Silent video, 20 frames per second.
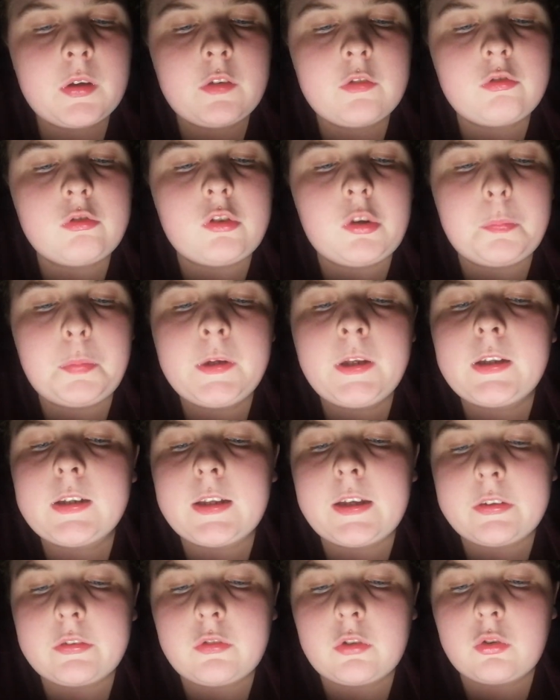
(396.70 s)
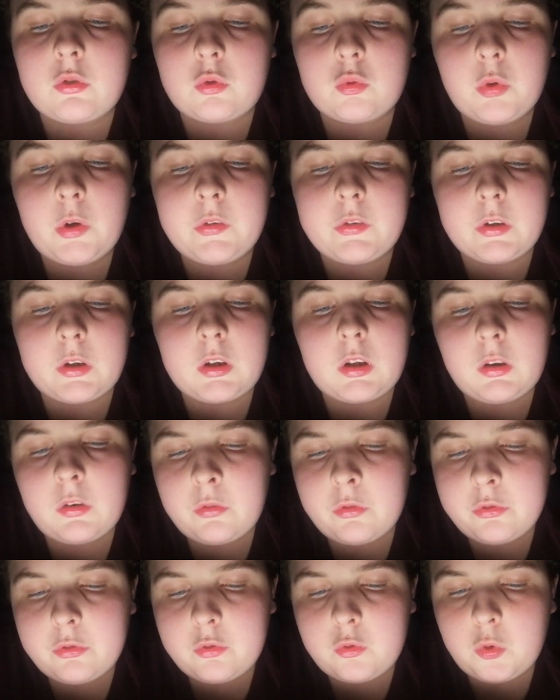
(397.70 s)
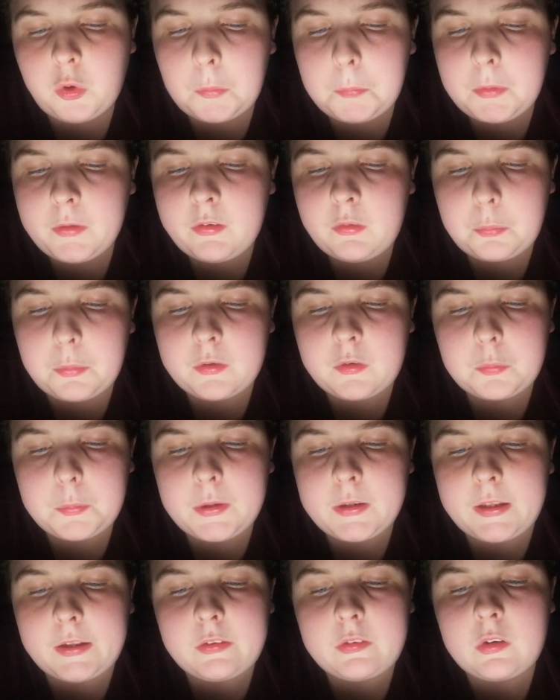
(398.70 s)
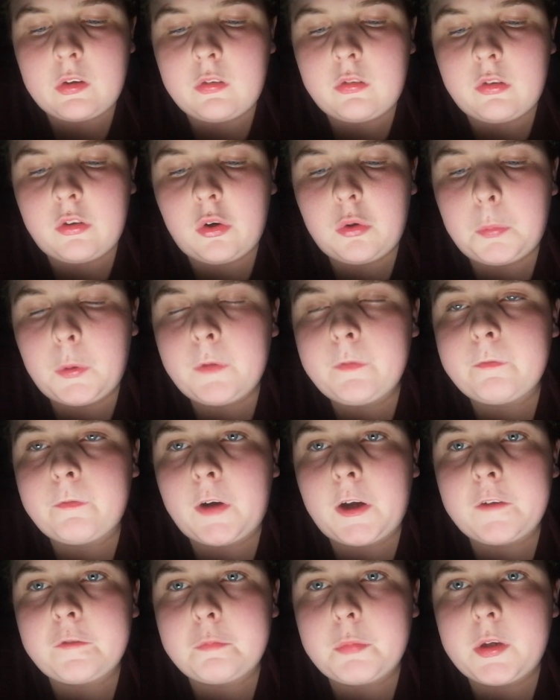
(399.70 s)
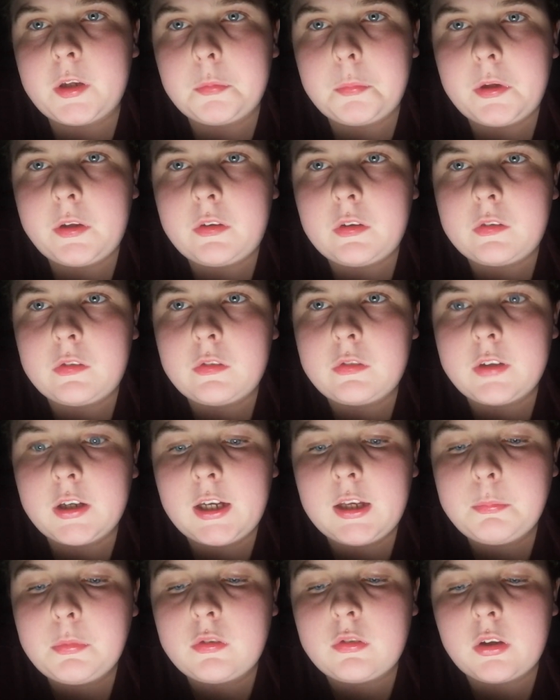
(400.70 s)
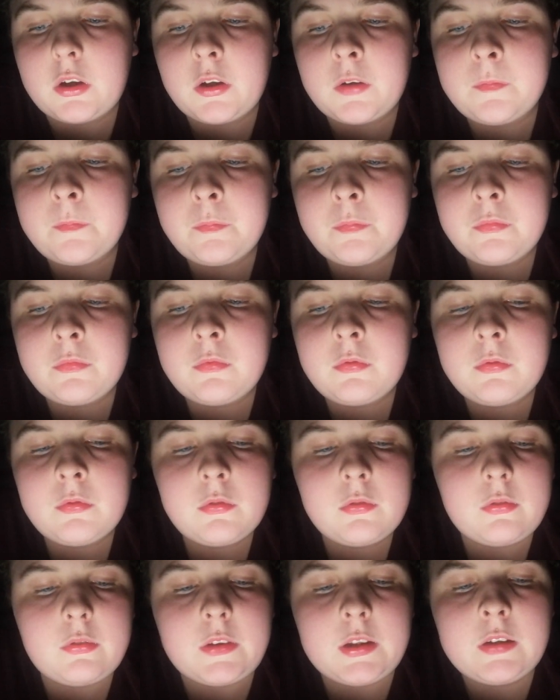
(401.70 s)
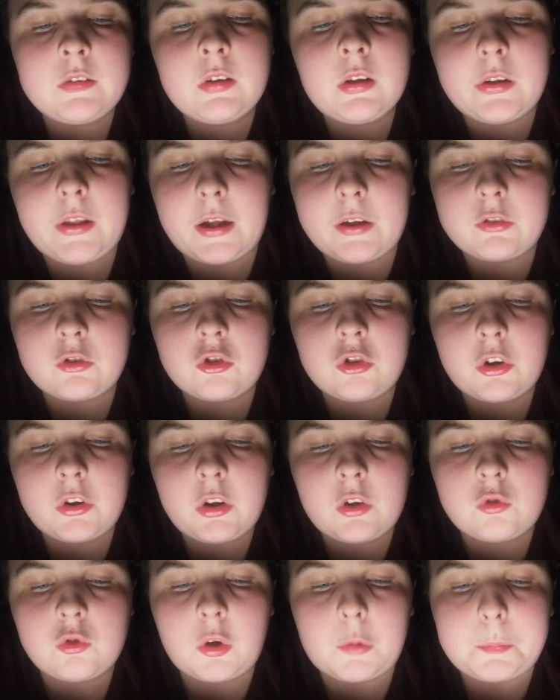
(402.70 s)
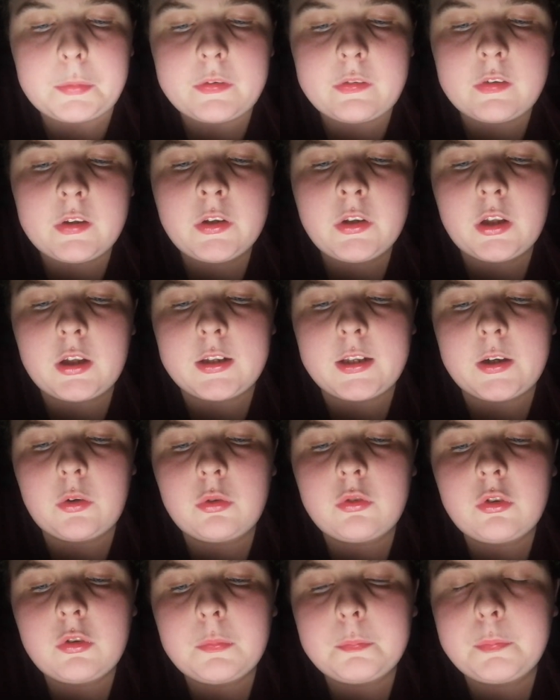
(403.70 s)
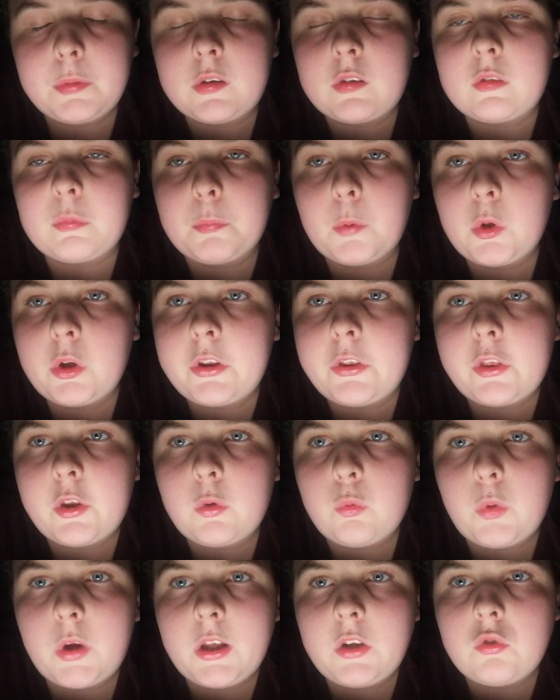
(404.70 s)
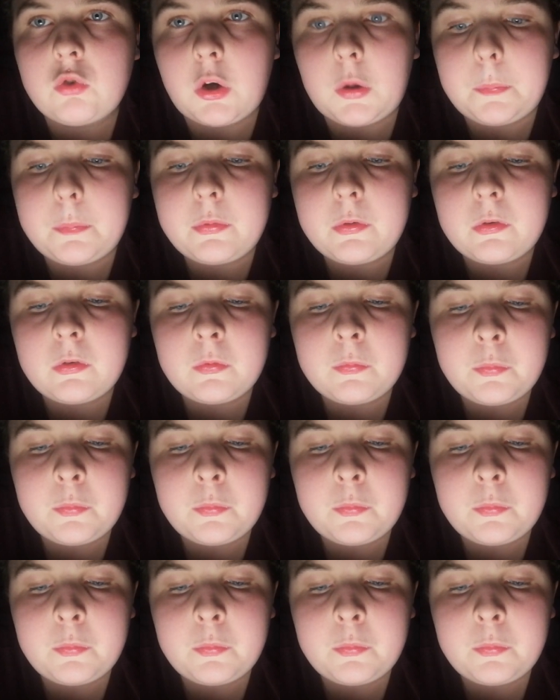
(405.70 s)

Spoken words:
To be classed as drizzle, droplets must be less than 0.5 millimeters in diameter. These are larger than the droplets in the clouds, but smaller than raindrops.